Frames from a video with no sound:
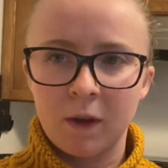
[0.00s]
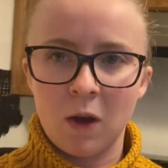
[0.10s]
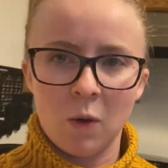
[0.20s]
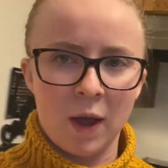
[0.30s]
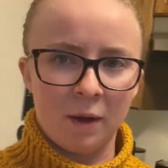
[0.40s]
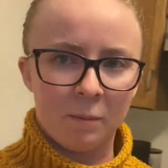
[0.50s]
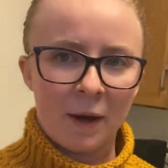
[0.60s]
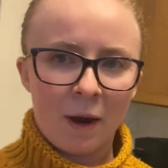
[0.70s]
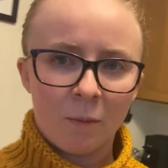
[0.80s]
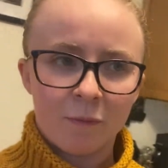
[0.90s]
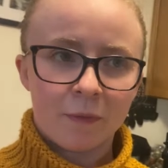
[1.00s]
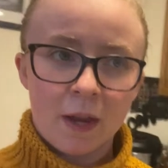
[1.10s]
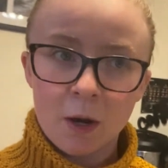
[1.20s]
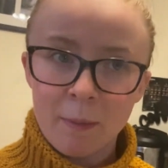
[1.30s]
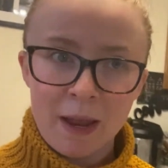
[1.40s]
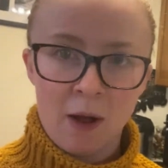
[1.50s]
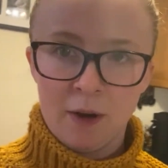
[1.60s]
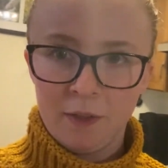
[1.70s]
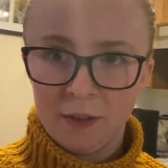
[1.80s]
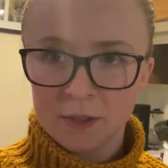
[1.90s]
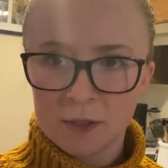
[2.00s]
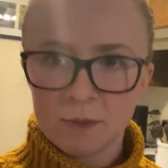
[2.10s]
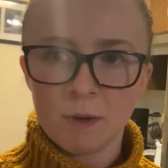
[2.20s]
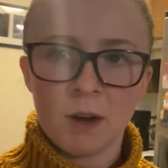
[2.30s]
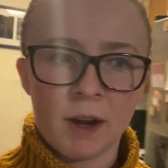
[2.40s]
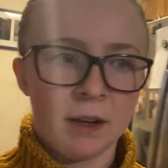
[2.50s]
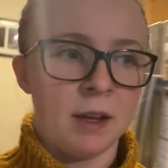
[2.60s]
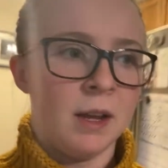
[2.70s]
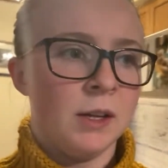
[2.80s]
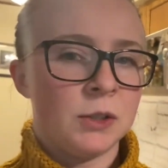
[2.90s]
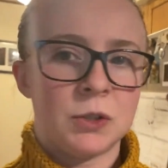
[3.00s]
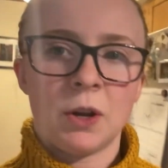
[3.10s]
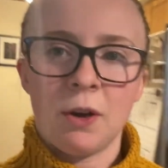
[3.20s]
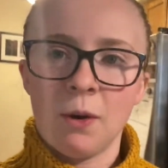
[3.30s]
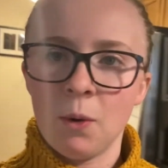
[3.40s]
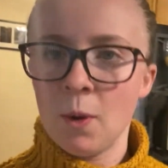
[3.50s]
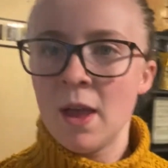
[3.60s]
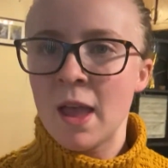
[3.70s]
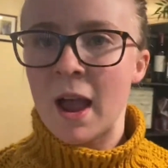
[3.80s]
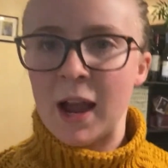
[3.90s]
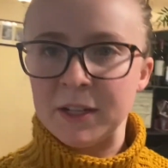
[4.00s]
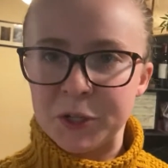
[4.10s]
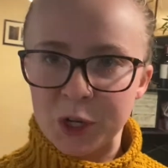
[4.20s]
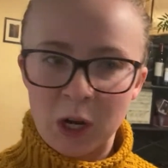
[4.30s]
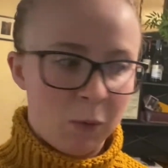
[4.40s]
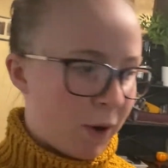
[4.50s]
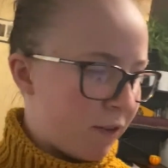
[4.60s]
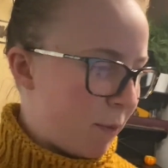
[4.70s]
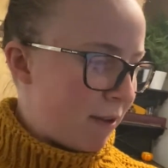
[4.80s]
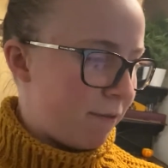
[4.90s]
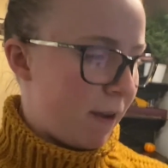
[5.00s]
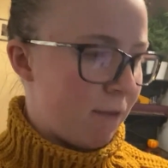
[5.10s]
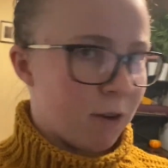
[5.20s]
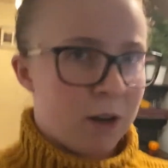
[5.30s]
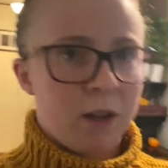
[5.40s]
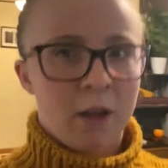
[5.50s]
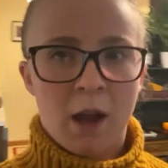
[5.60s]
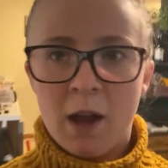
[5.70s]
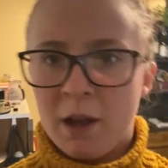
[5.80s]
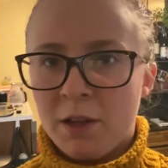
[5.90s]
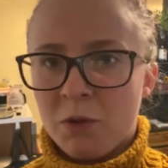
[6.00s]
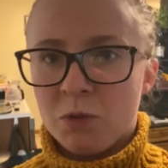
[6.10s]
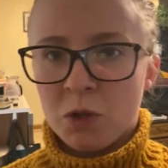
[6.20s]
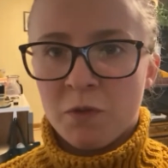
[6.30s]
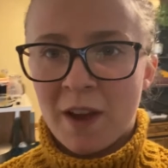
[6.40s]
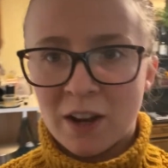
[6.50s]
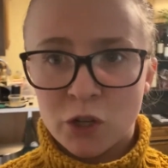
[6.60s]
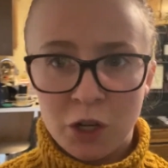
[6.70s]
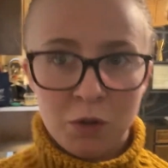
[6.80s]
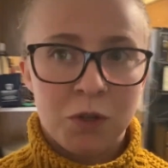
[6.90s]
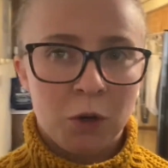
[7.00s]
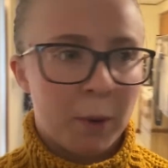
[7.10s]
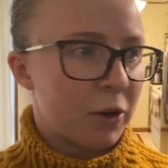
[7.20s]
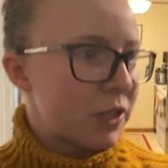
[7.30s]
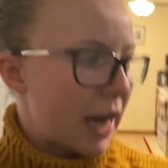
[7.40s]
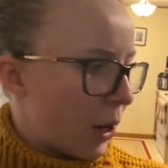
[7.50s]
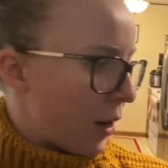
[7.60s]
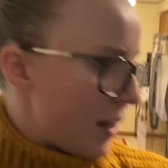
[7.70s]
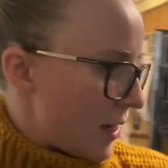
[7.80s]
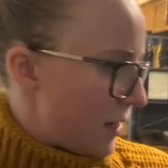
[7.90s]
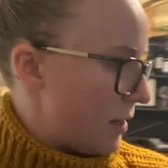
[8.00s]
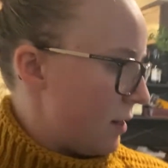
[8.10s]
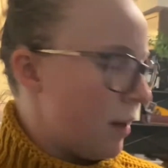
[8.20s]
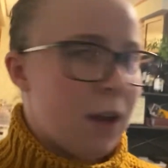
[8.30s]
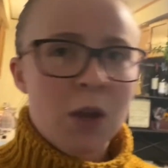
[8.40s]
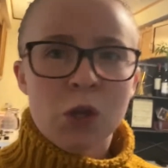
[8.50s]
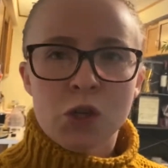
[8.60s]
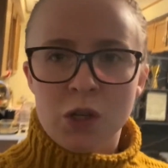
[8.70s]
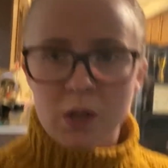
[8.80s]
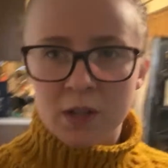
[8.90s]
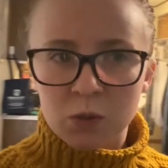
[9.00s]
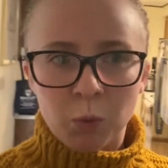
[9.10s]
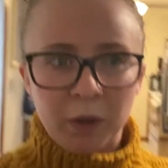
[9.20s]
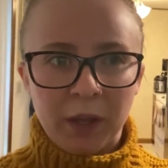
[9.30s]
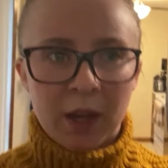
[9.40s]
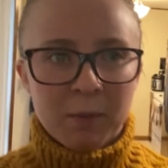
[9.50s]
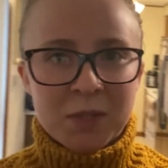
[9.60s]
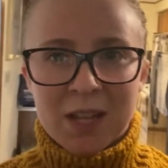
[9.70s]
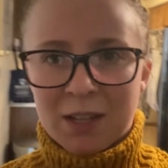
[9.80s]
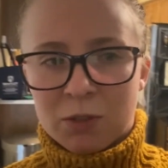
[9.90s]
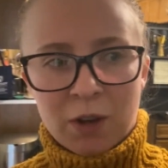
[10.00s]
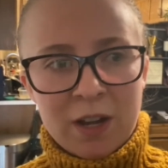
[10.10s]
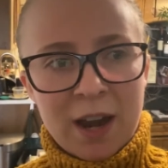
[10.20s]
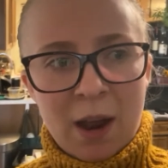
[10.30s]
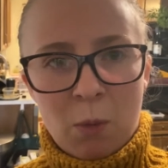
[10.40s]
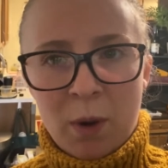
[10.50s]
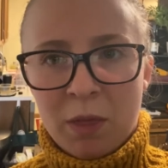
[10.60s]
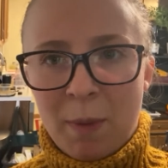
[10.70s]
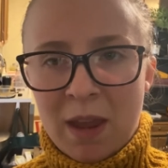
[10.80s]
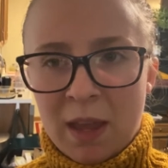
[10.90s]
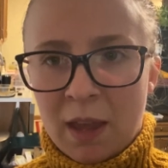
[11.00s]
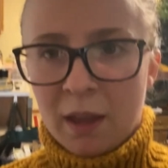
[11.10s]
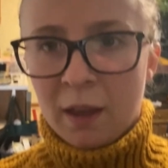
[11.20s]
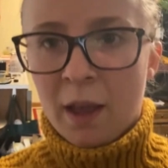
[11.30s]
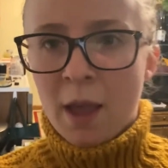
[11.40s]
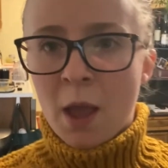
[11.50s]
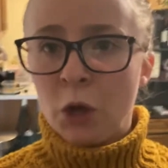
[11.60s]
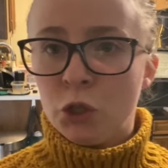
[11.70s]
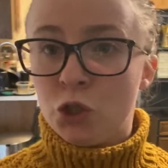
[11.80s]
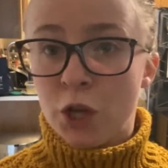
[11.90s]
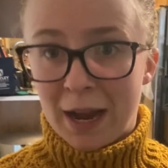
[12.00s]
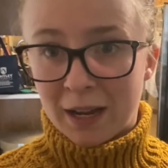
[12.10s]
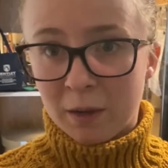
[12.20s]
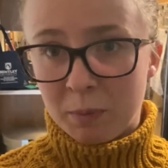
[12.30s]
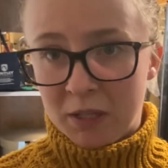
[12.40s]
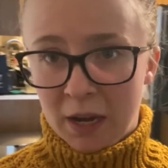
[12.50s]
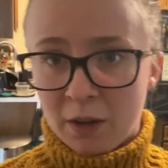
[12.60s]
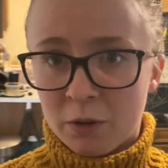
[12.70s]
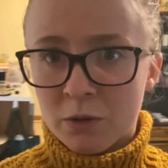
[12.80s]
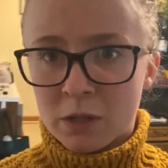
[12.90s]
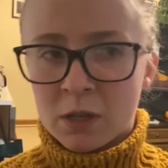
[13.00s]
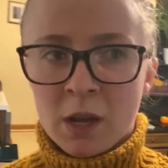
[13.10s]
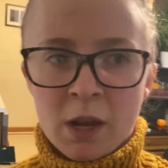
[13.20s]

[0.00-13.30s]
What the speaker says: Okay, now hear me out on this, all right? So I saw one of my favorite fashion YouTubers, Carrie Dayton. She is really obsessed right now with making jacket potatoes.